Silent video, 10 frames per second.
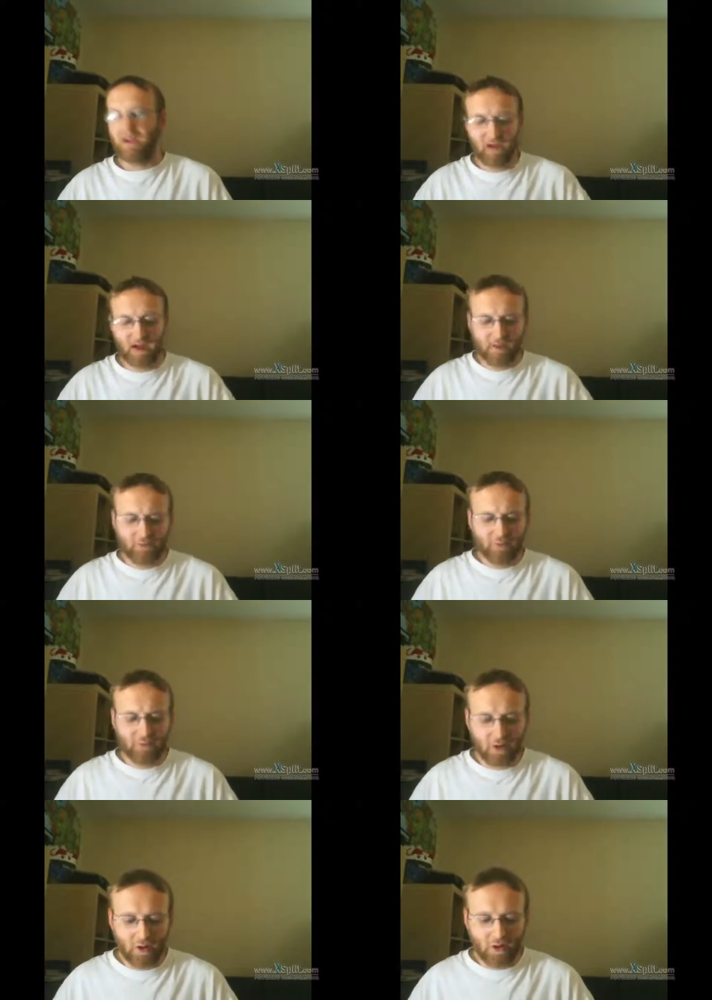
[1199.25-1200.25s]
I would do
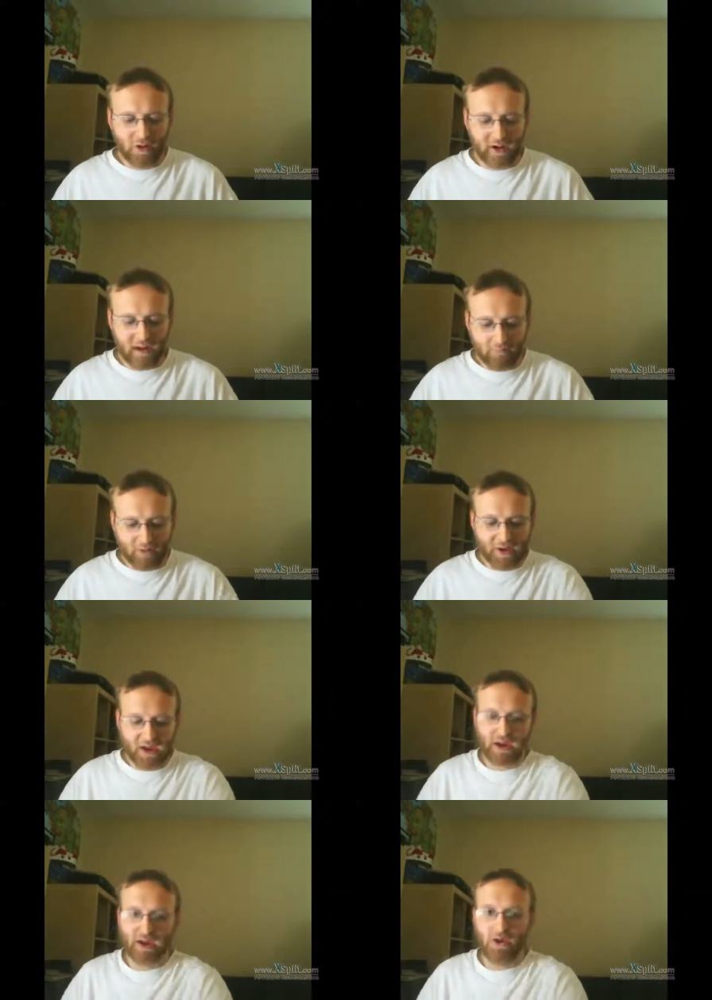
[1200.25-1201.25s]
it all day, every
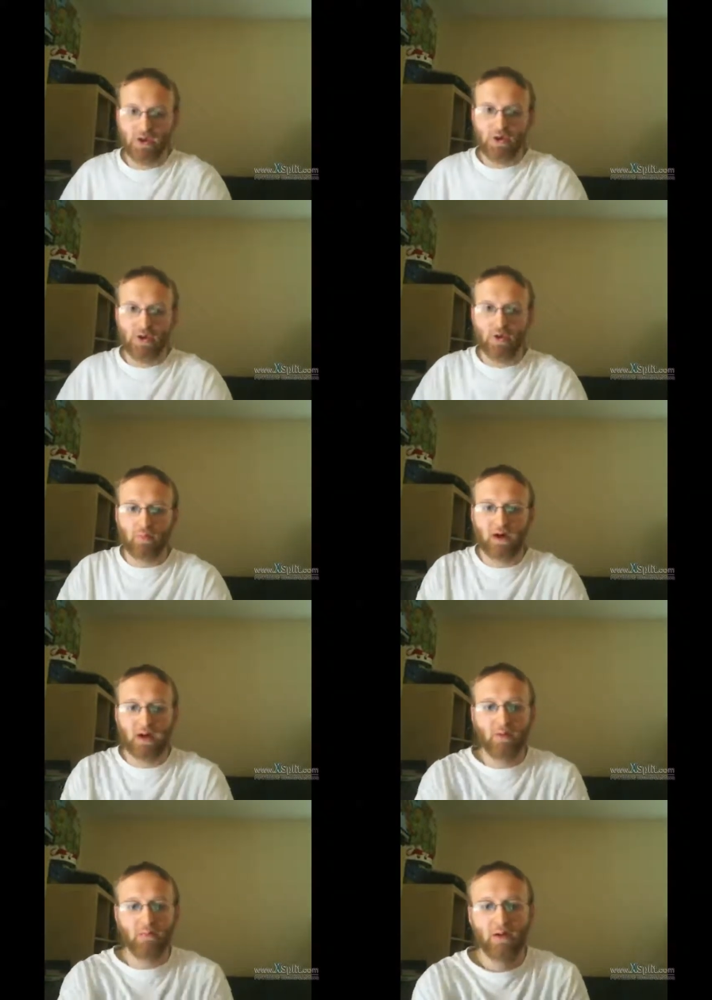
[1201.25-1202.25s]
day, no
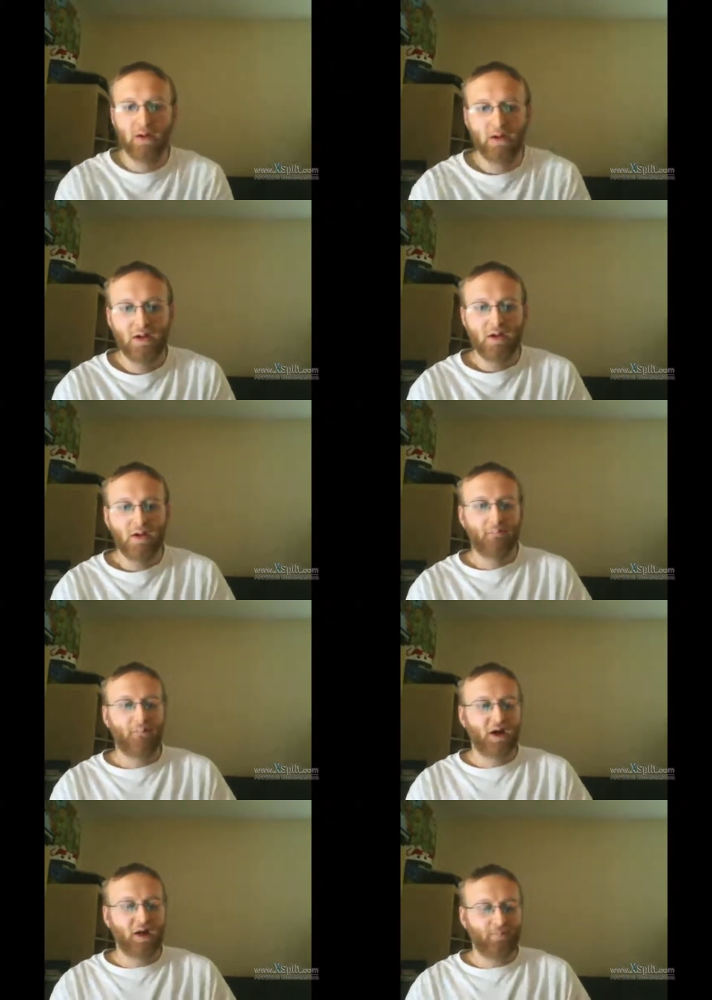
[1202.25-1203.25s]
problem.
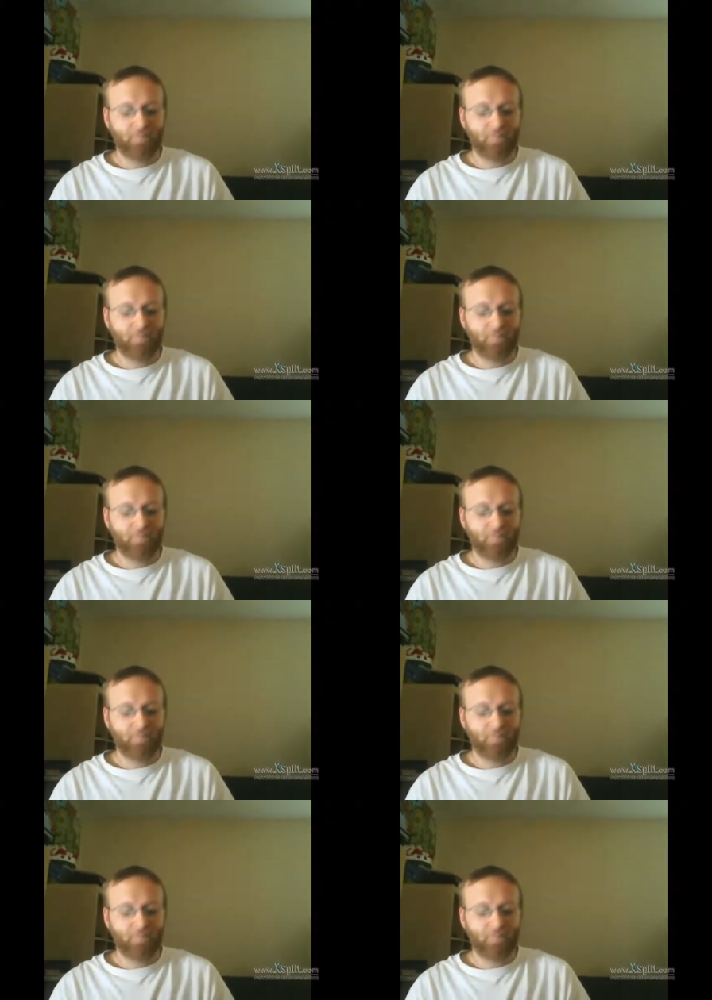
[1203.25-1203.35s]
But